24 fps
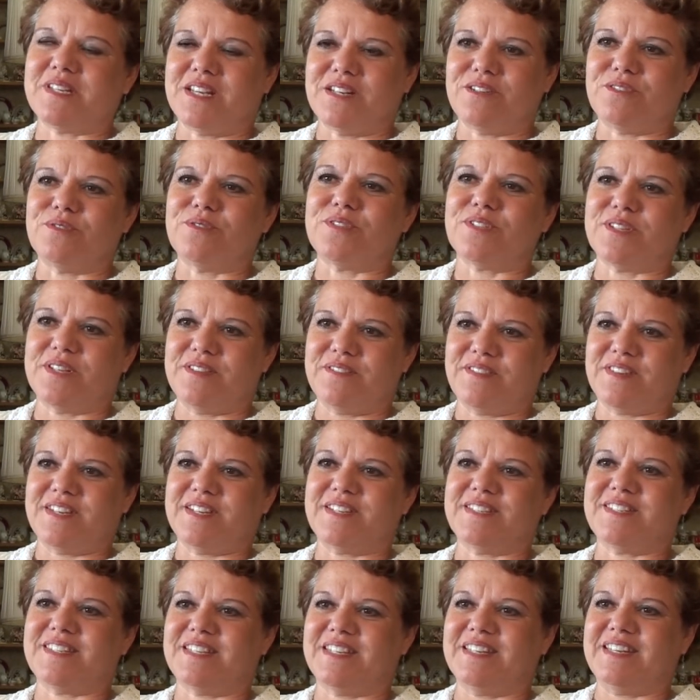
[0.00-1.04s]
I do see
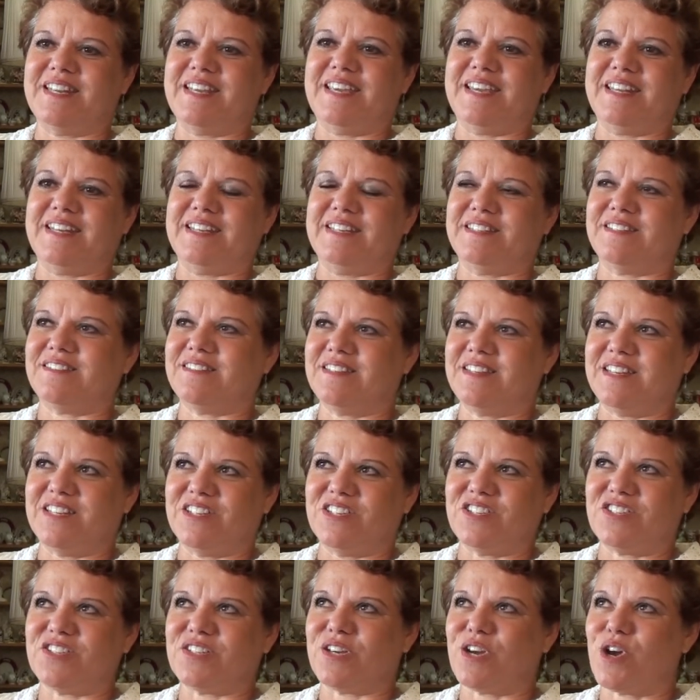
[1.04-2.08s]
things, and it
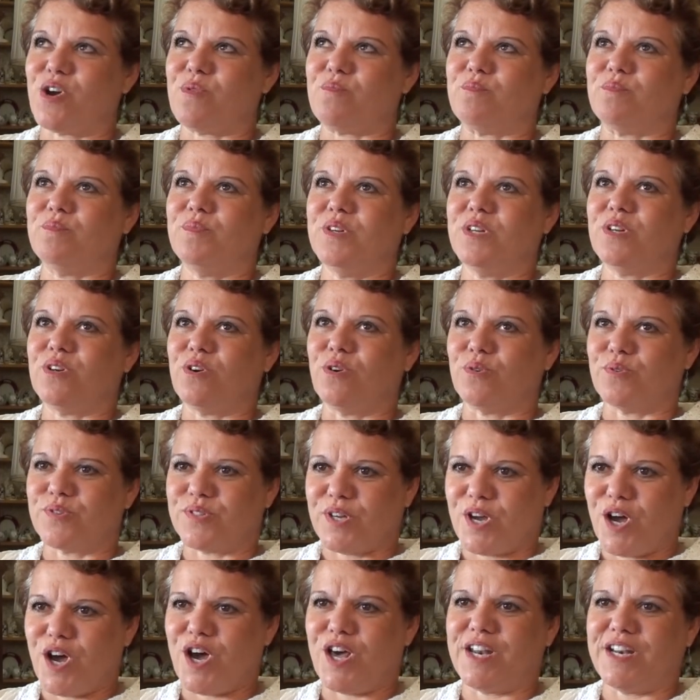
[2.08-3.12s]
goes
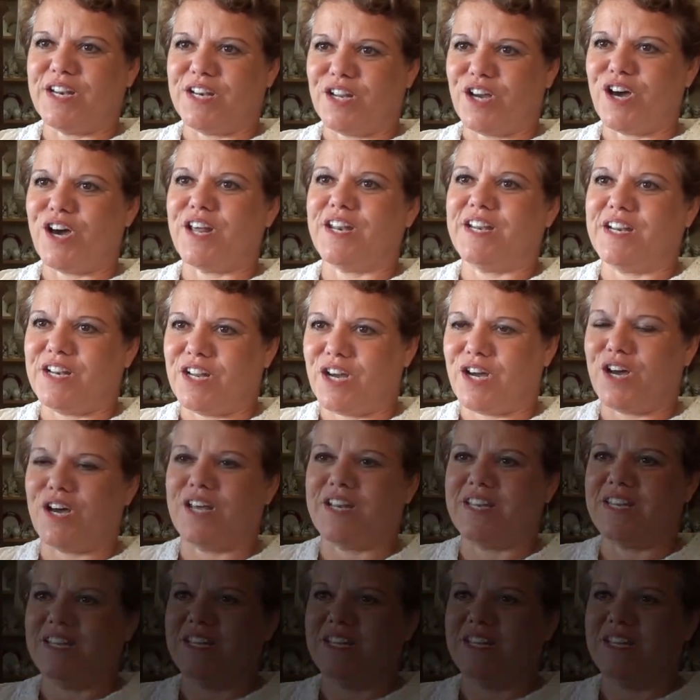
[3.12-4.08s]
on and on and on.